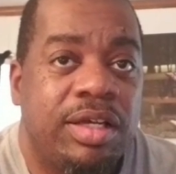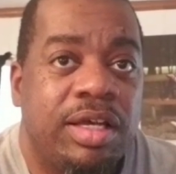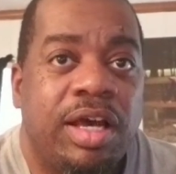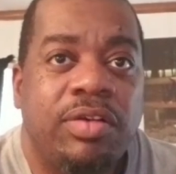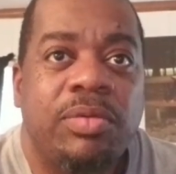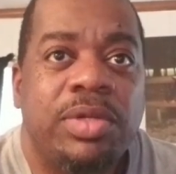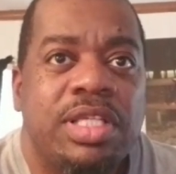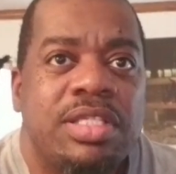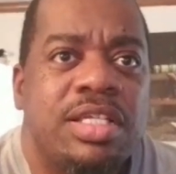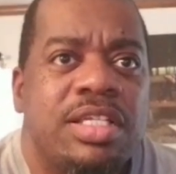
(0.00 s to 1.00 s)
I don't know what
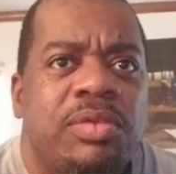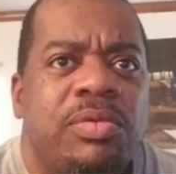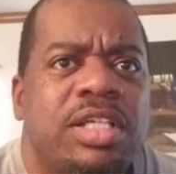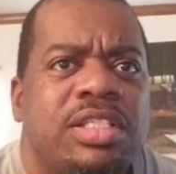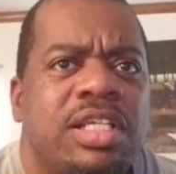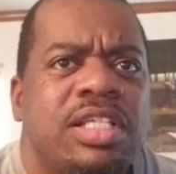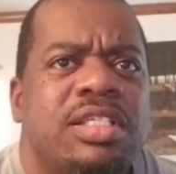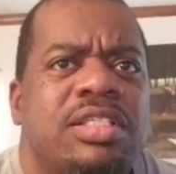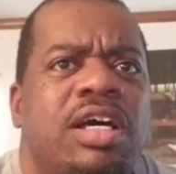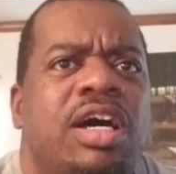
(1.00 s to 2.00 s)
this is I'm watching. This
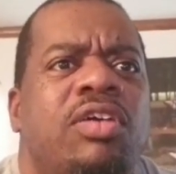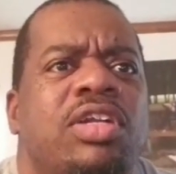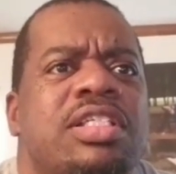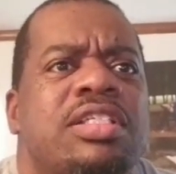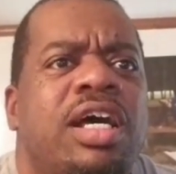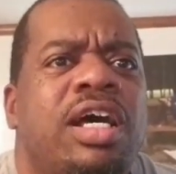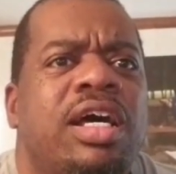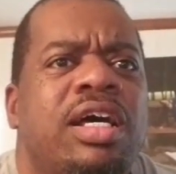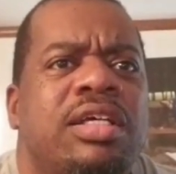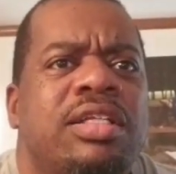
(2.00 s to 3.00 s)
is
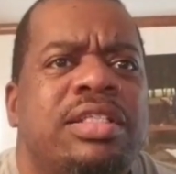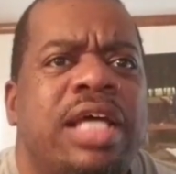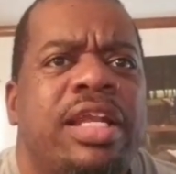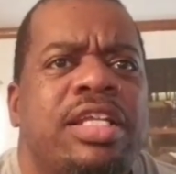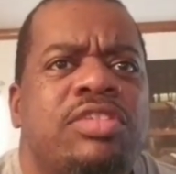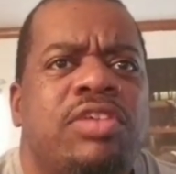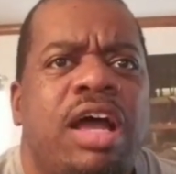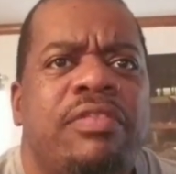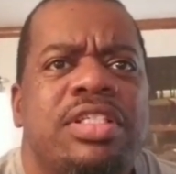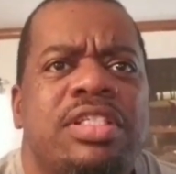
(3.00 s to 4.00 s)
Diner's
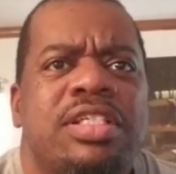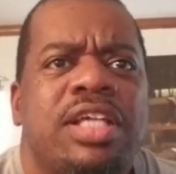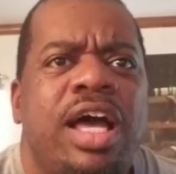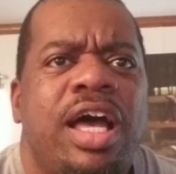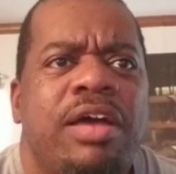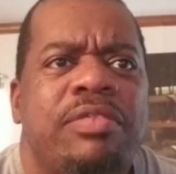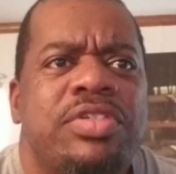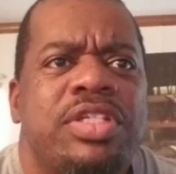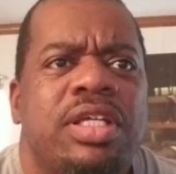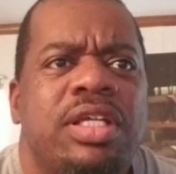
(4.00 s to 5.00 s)
Drive-Ins and Dives.